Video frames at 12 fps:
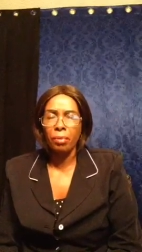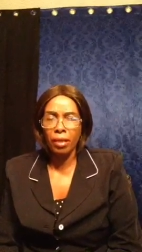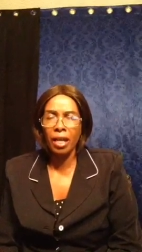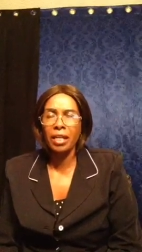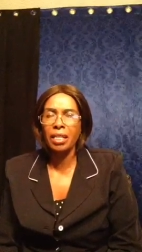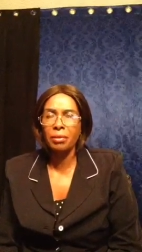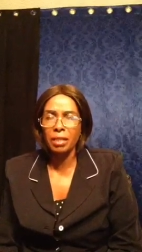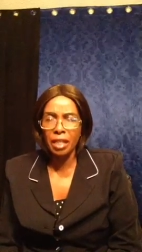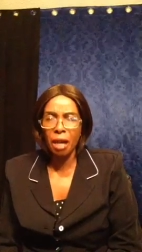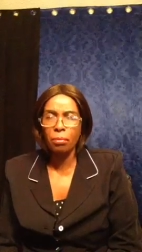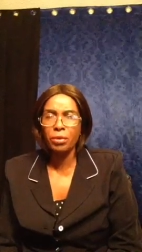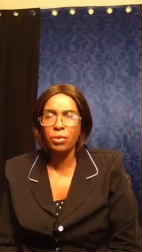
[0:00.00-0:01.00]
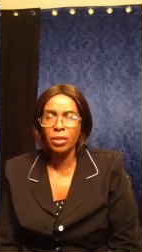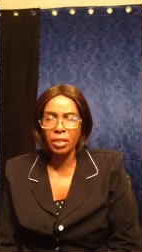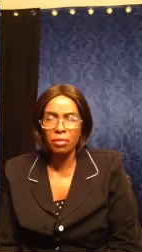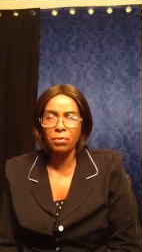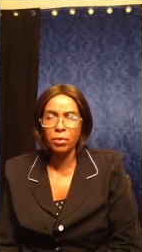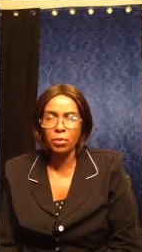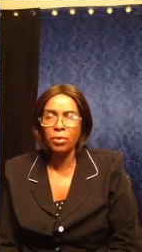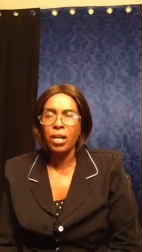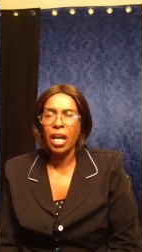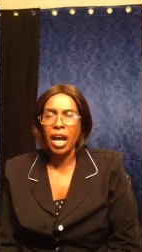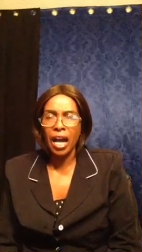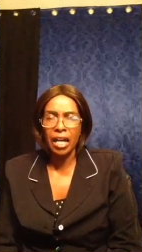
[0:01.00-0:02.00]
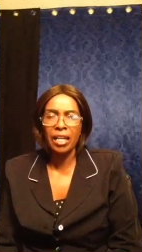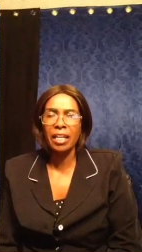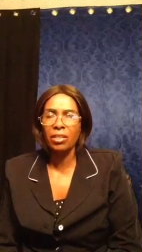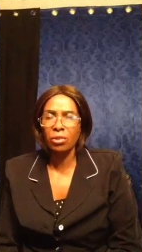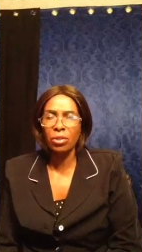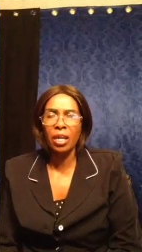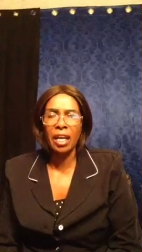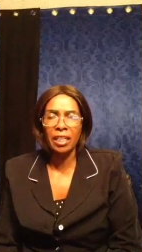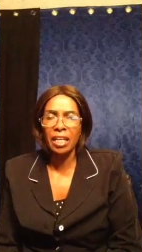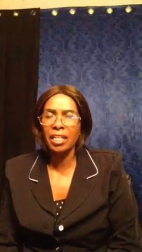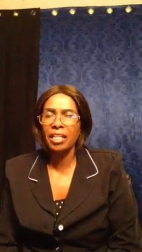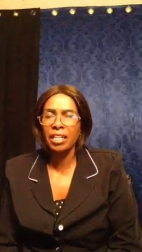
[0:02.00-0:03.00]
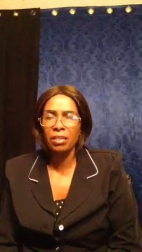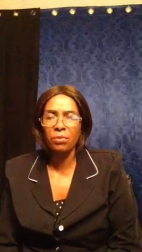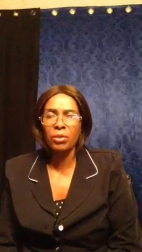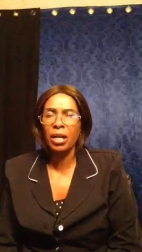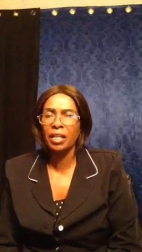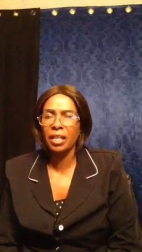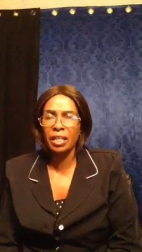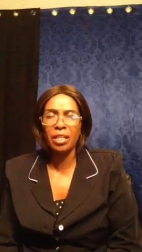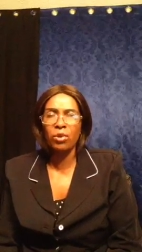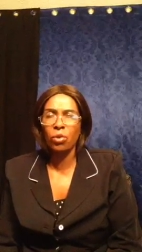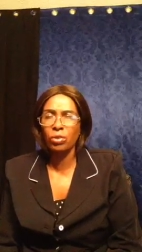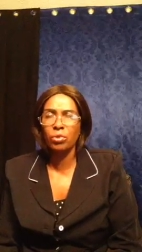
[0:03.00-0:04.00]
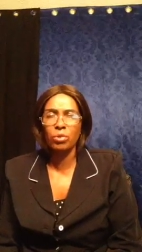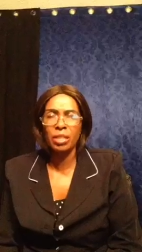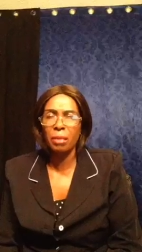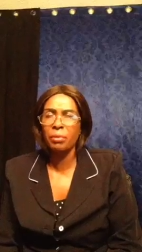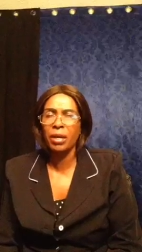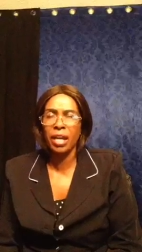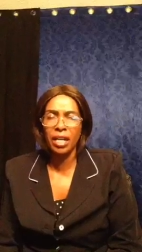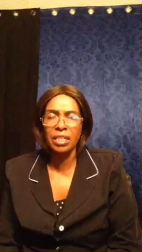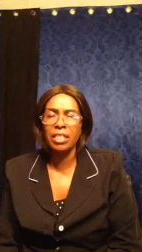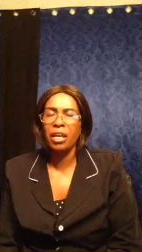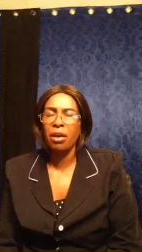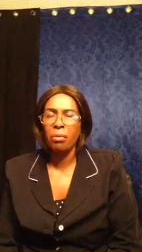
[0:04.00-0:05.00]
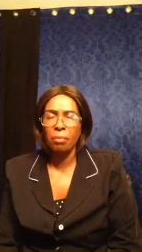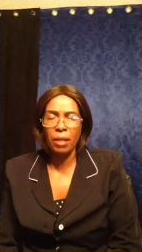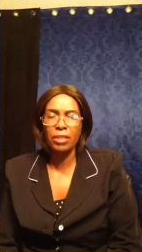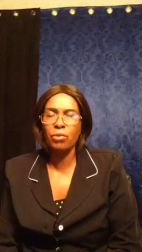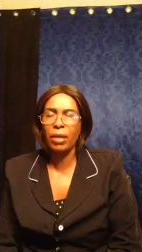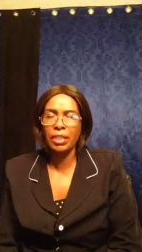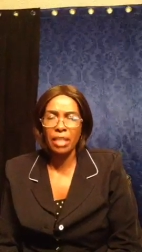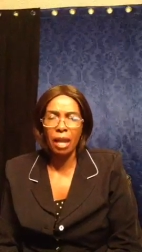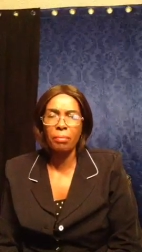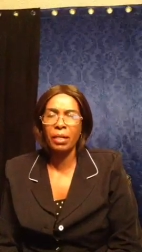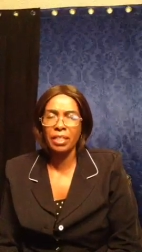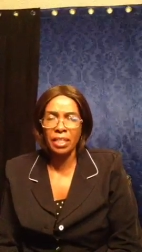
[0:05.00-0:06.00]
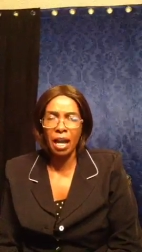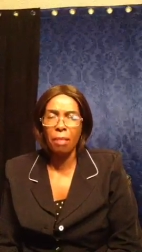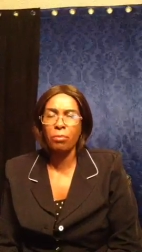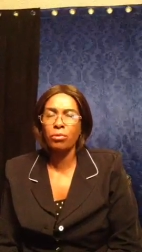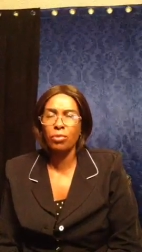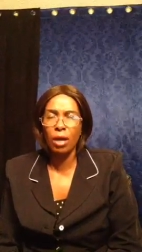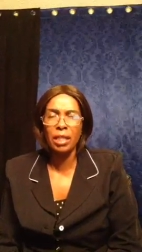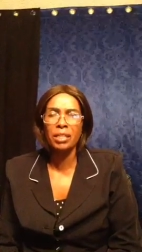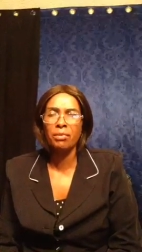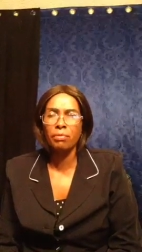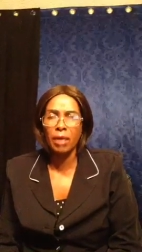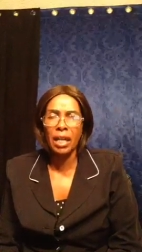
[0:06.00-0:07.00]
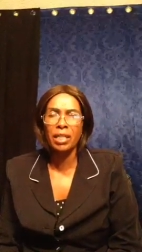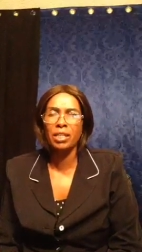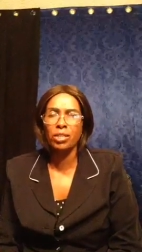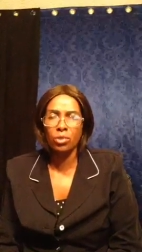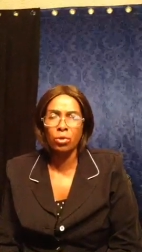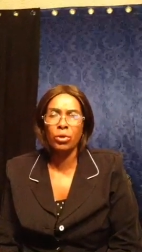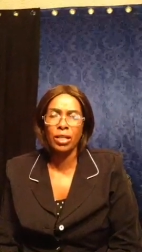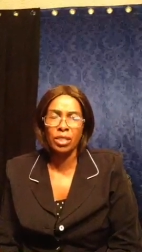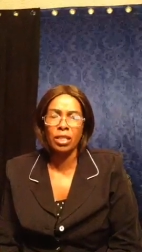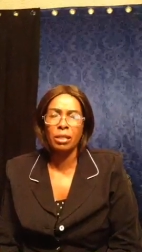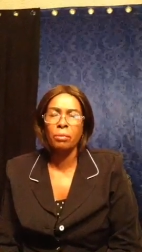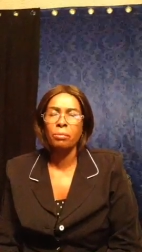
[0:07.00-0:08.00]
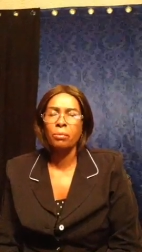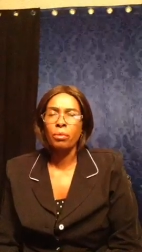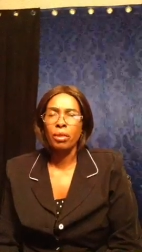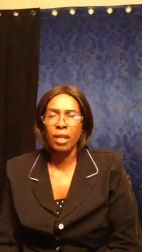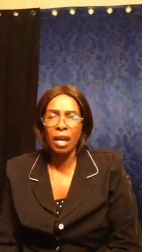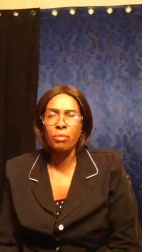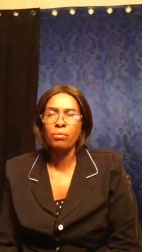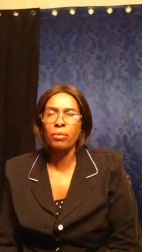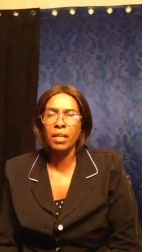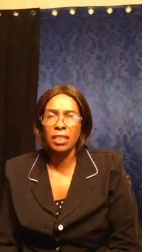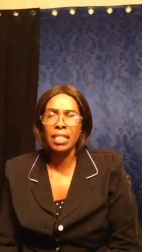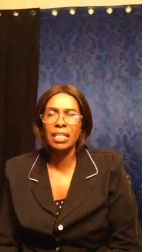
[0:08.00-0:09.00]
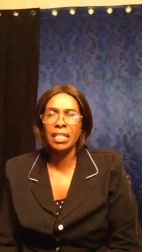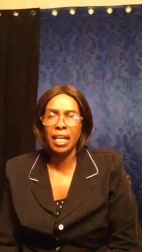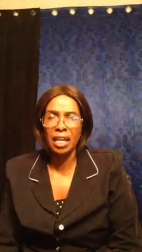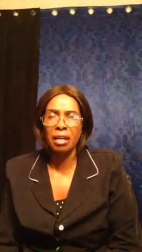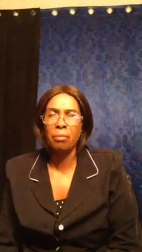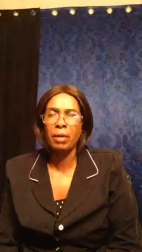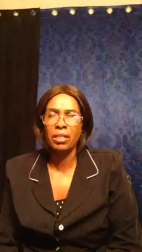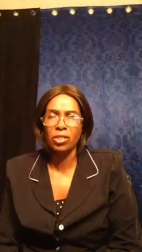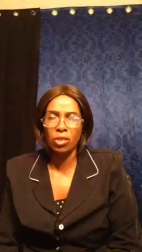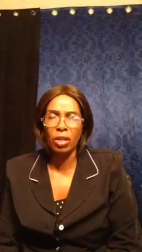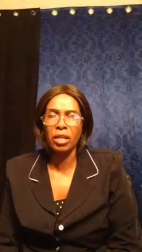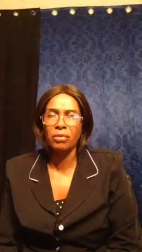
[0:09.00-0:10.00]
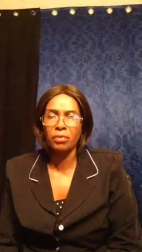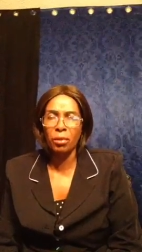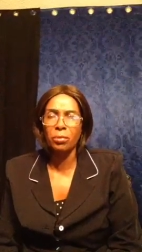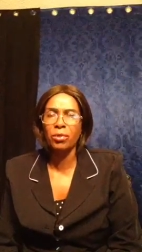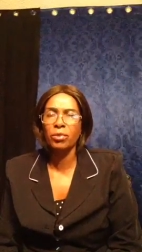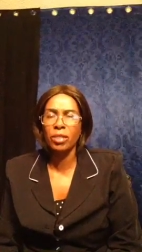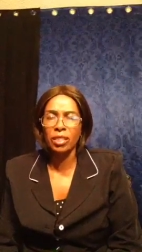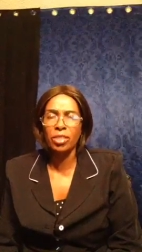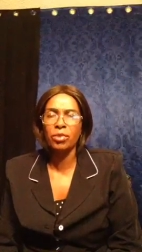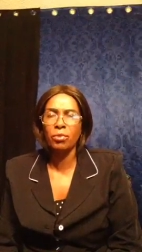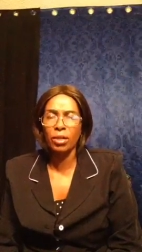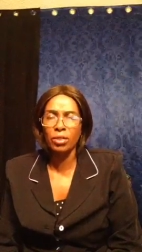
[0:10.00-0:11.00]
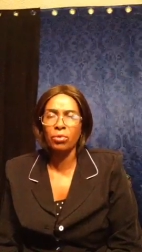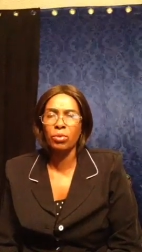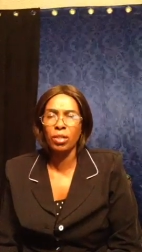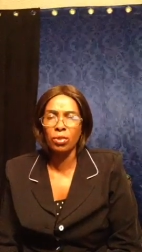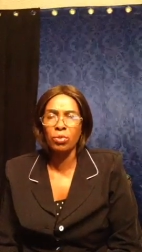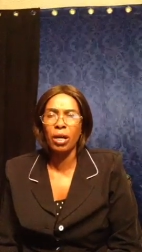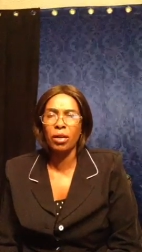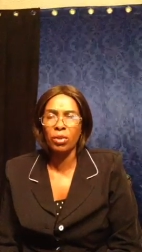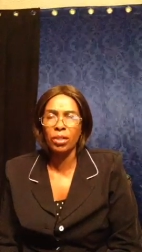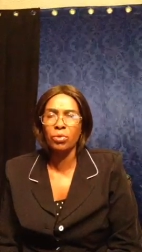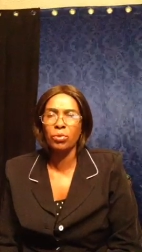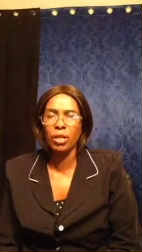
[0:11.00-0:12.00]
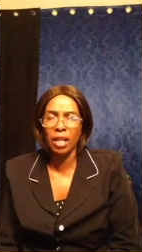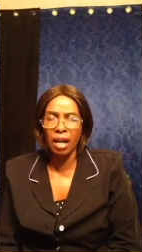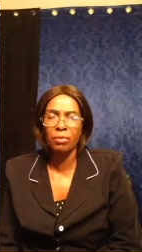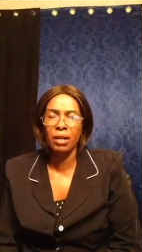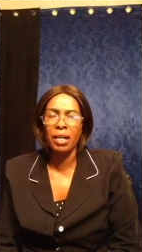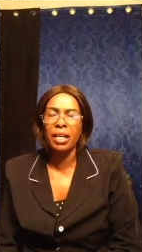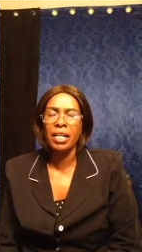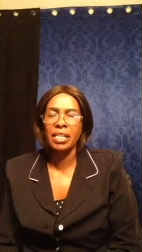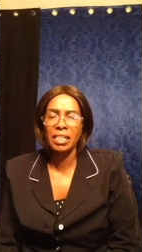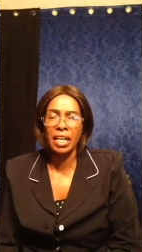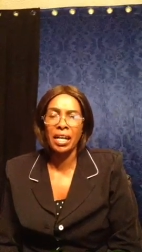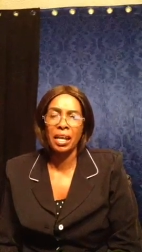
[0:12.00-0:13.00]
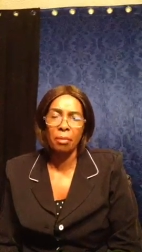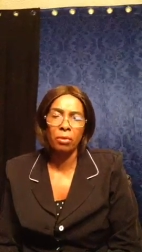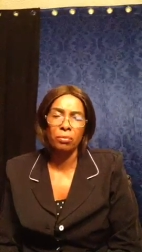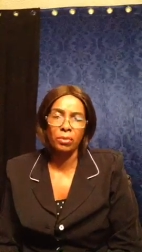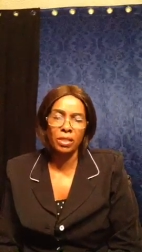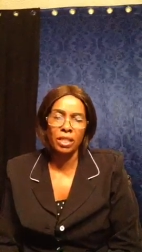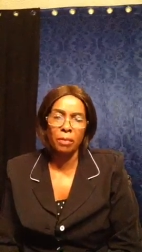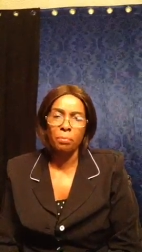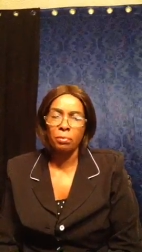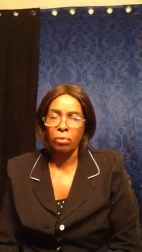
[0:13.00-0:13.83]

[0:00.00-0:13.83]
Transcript: And then he dump you, he leave you, and then, and then he leave you, and then he go to somewhere else. But your time has come. Your divine restoration. Everything the enemy has stolen from you, it's going to, you are going to recover in the name of Jesus.